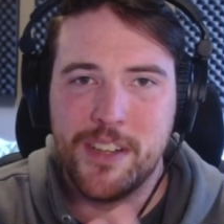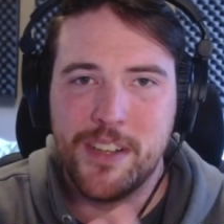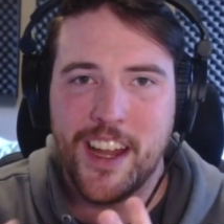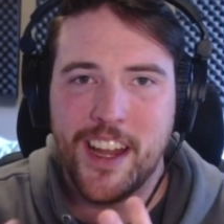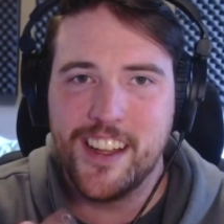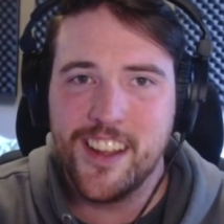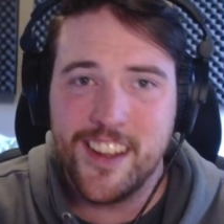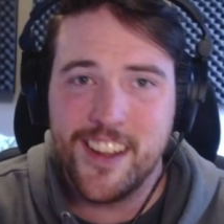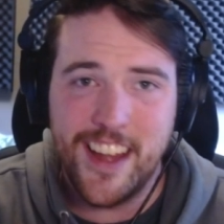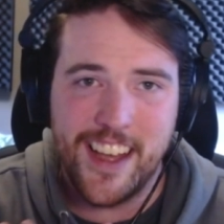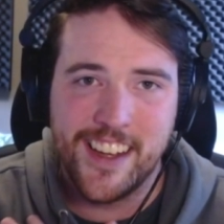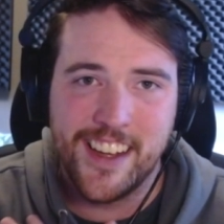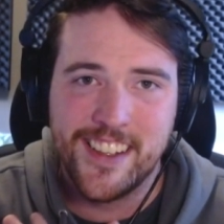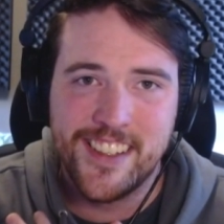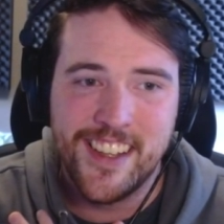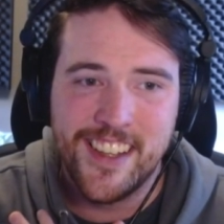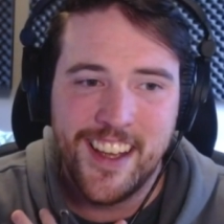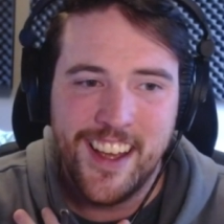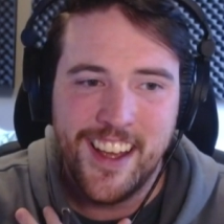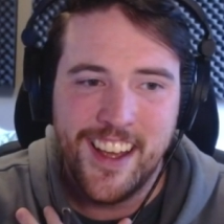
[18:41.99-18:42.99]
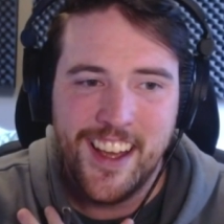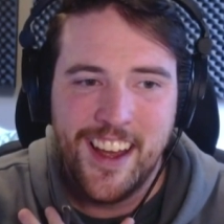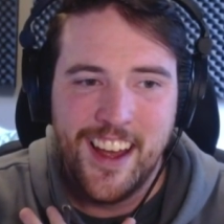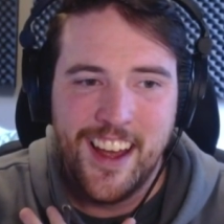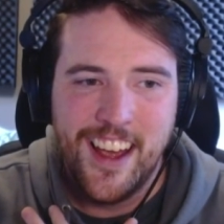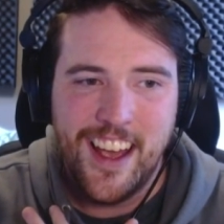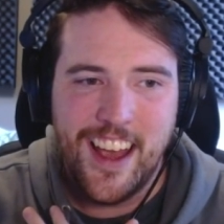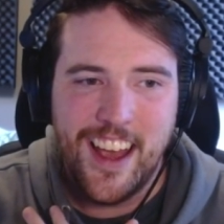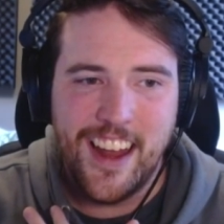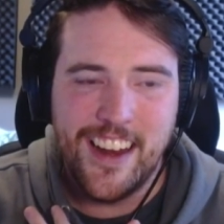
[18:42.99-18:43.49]
I clicked,
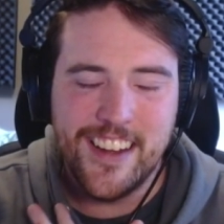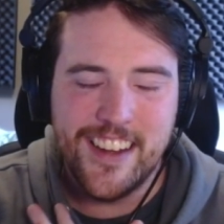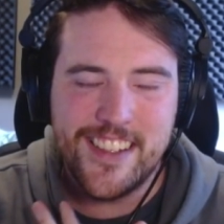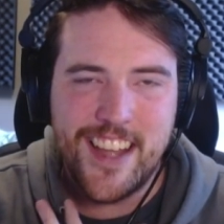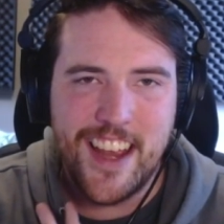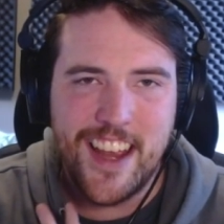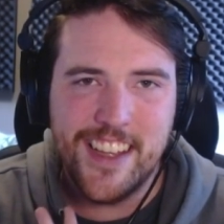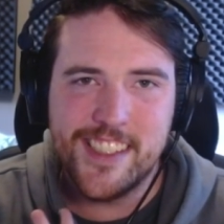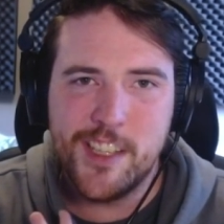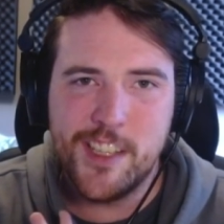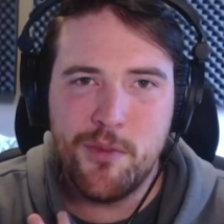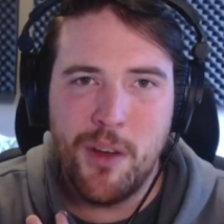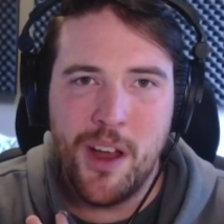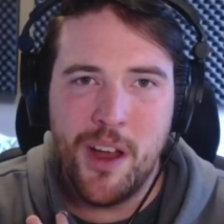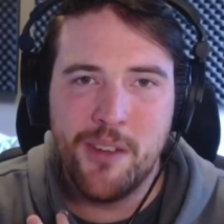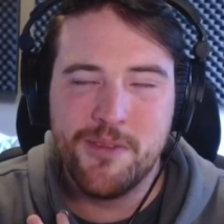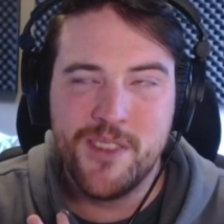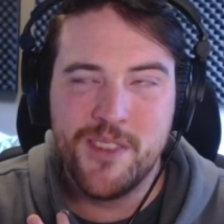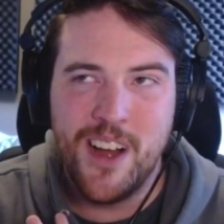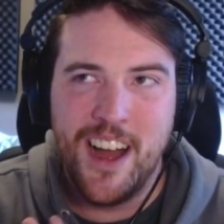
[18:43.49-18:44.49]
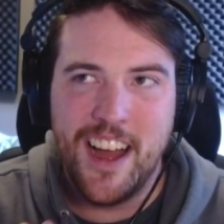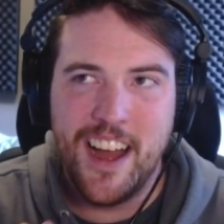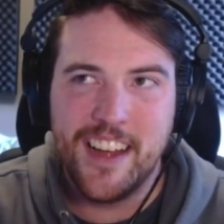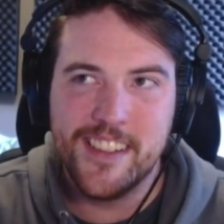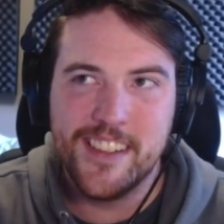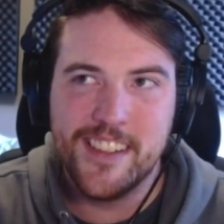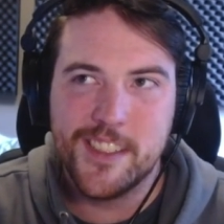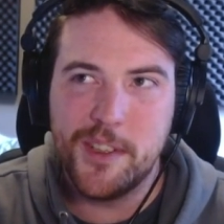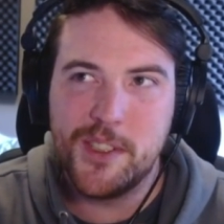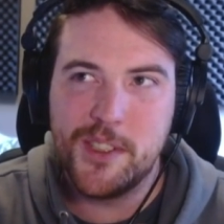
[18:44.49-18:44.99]
and it takes you offline,
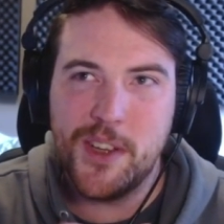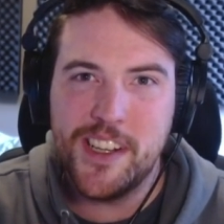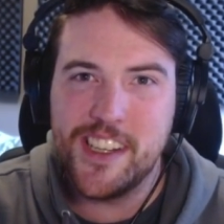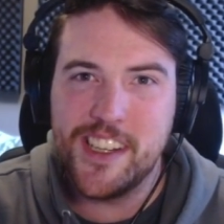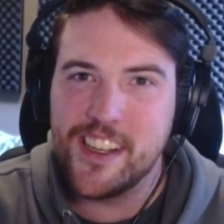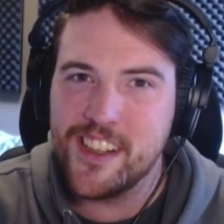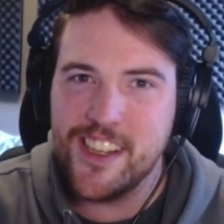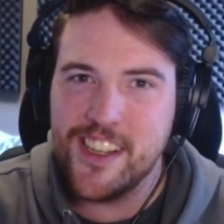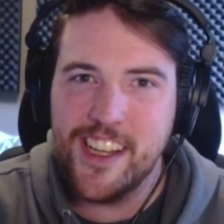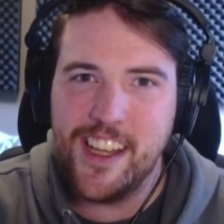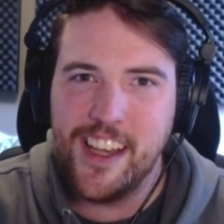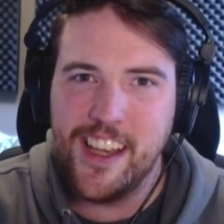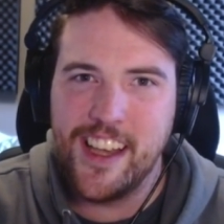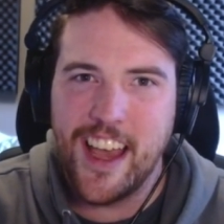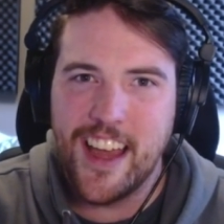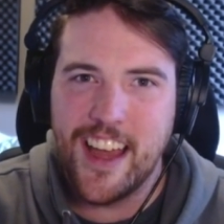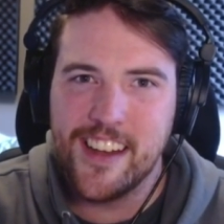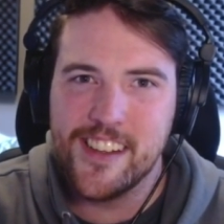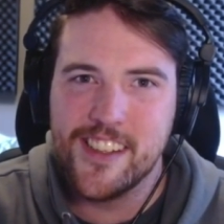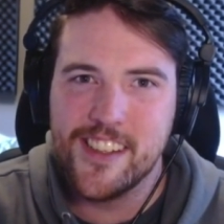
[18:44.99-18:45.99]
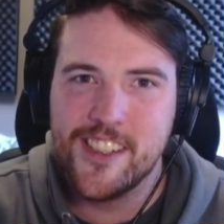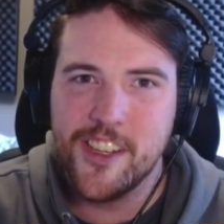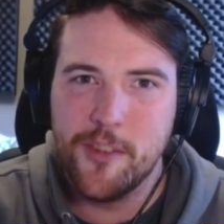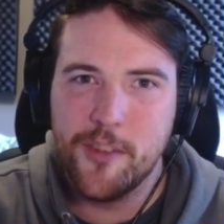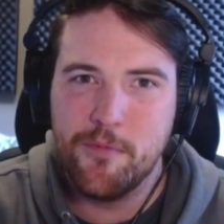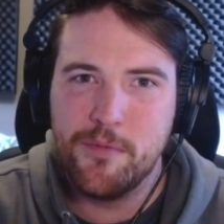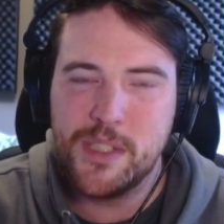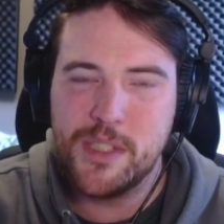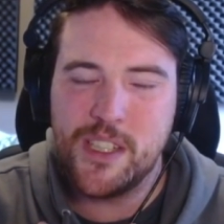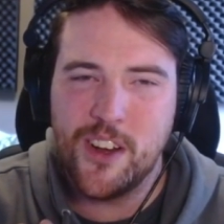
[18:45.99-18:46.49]
so I tried to click again to
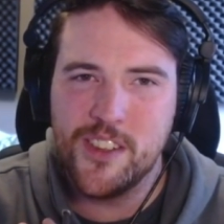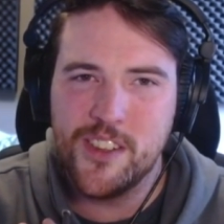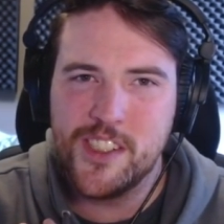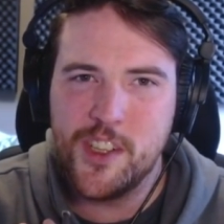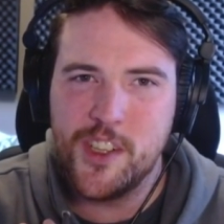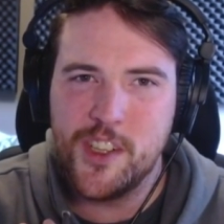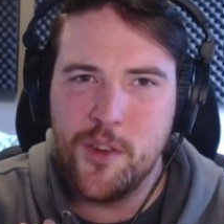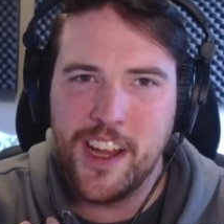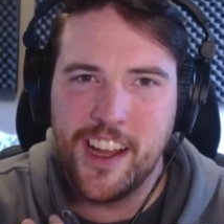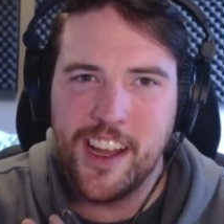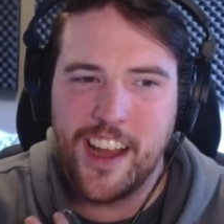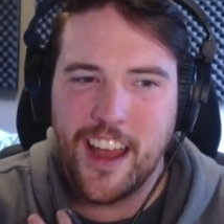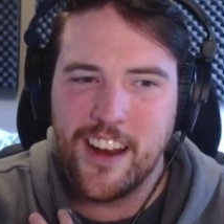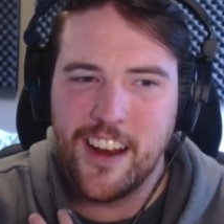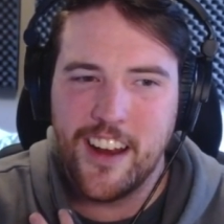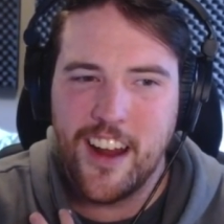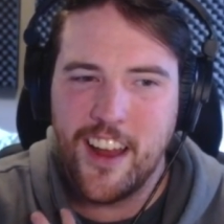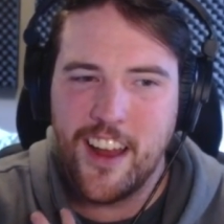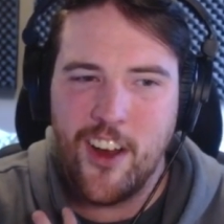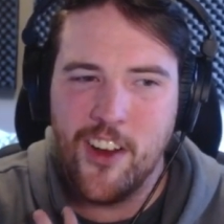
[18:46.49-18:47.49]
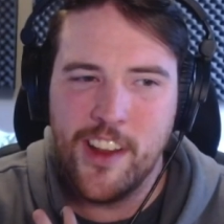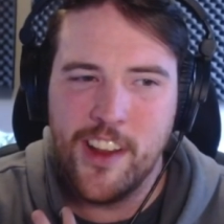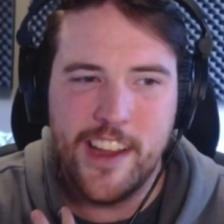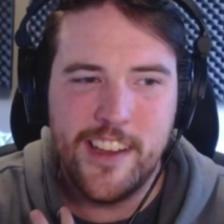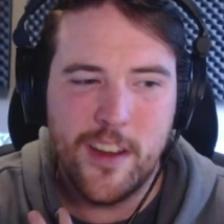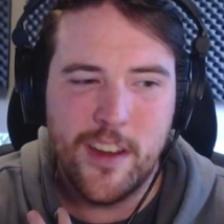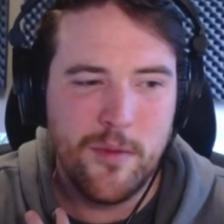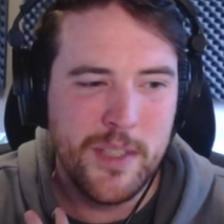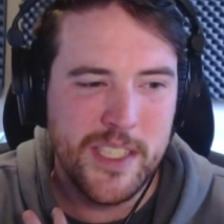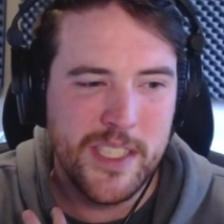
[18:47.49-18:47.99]
start shooting again, and all I
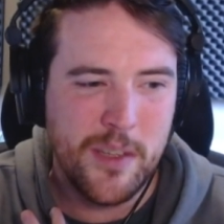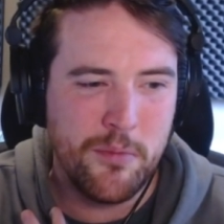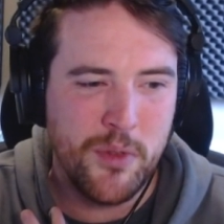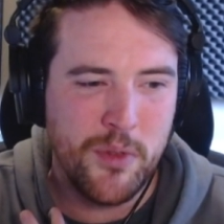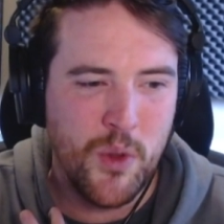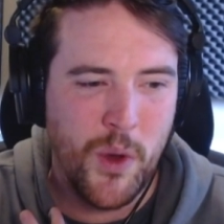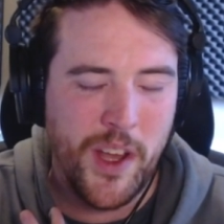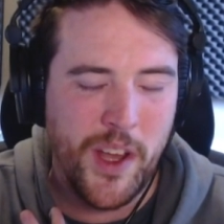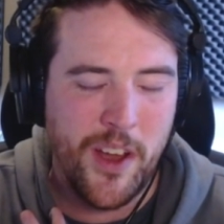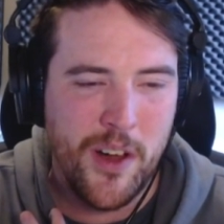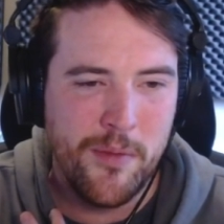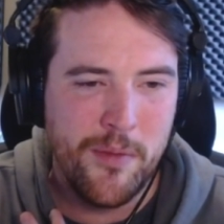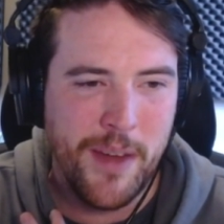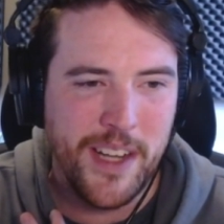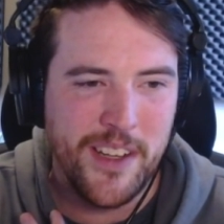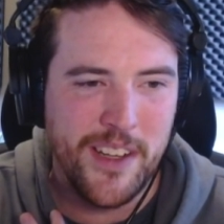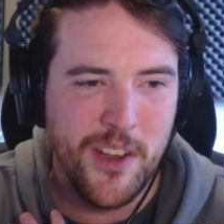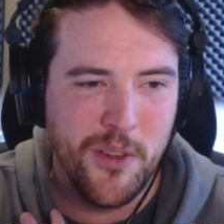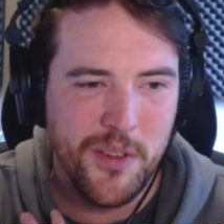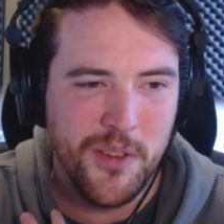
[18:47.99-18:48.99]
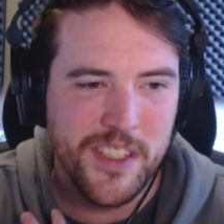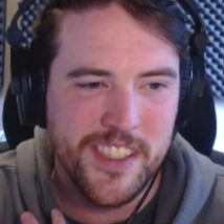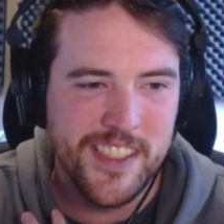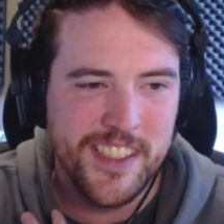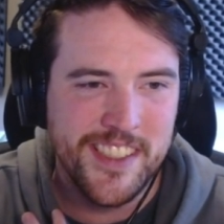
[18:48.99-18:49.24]
did was deploy all my nukes.